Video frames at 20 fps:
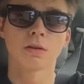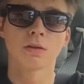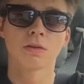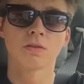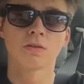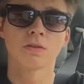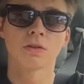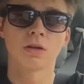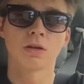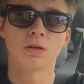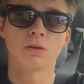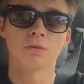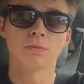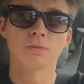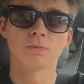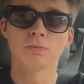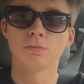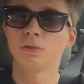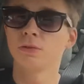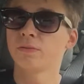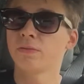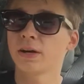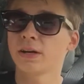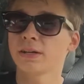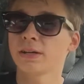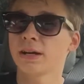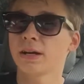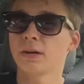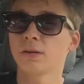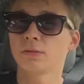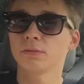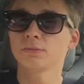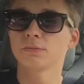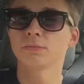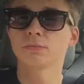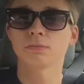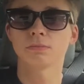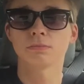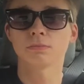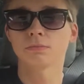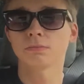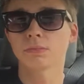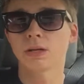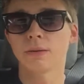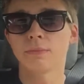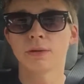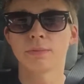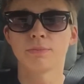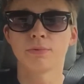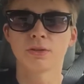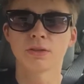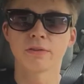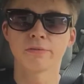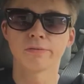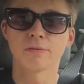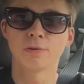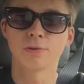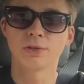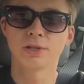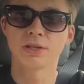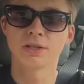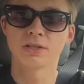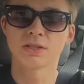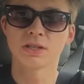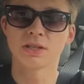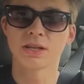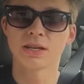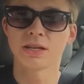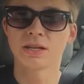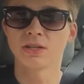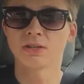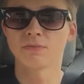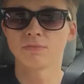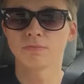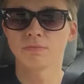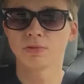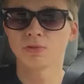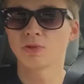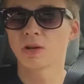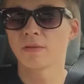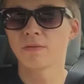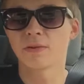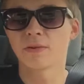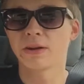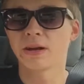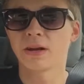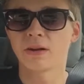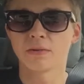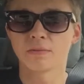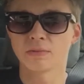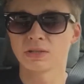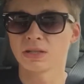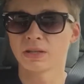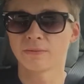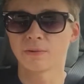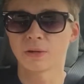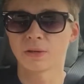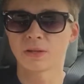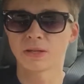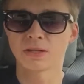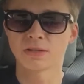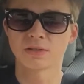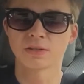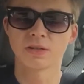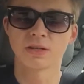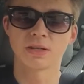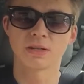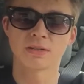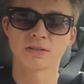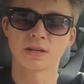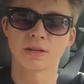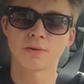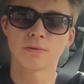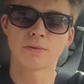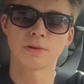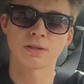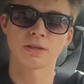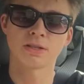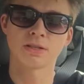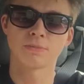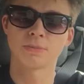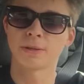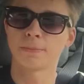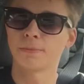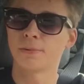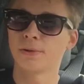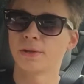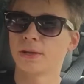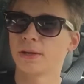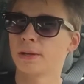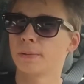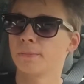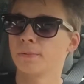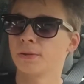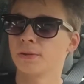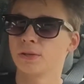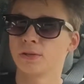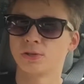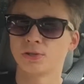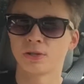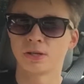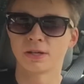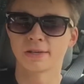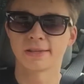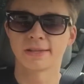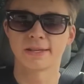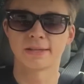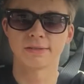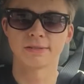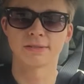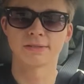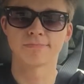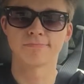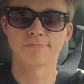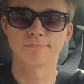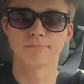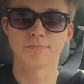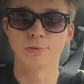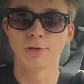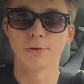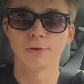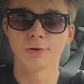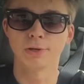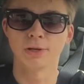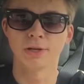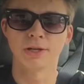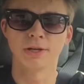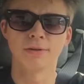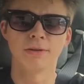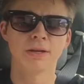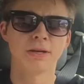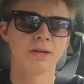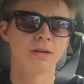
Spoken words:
So we'll find out. I'm going to put the fluid in it today, drive it around, see if everything's good, because I don't want these people to end up with a truck that's no good.